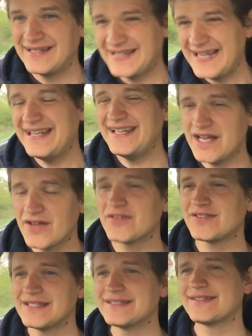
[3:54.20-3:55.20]
leading
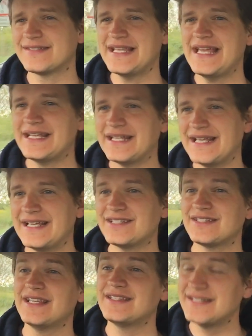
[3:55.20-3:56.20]
others into sin.
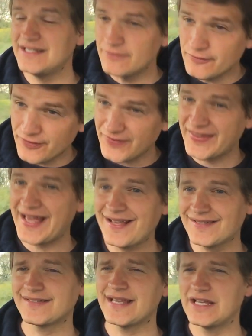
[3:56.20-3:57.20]
It's even for their
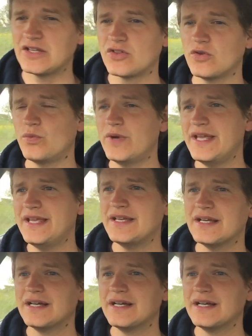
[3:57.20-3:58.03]
sake that we